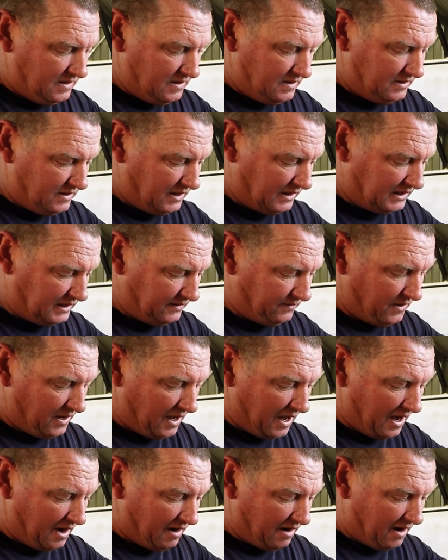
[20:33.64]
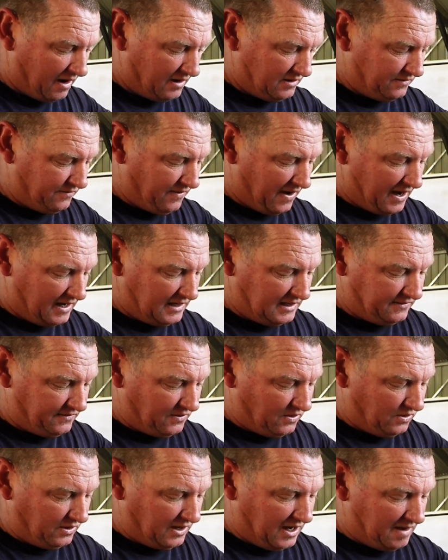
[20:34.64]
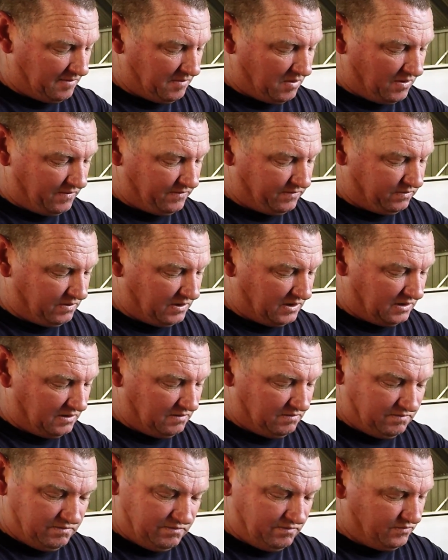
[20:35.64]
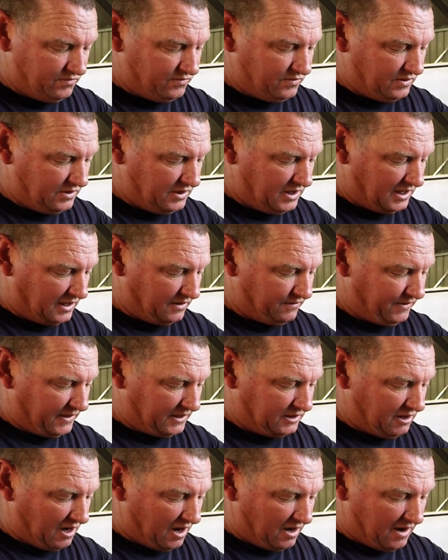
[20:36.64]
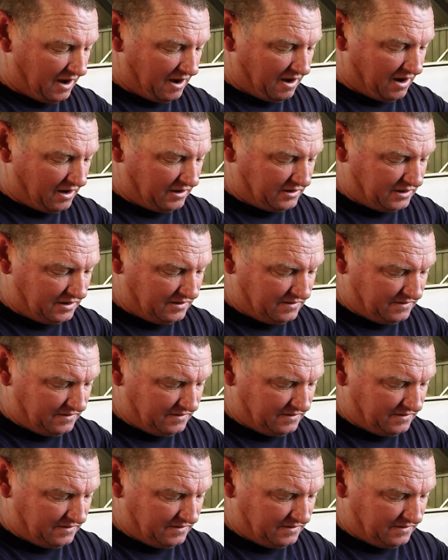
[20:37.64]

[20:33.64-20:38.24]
6 of your arrows veins have all come off. Well, you can fix your own arrows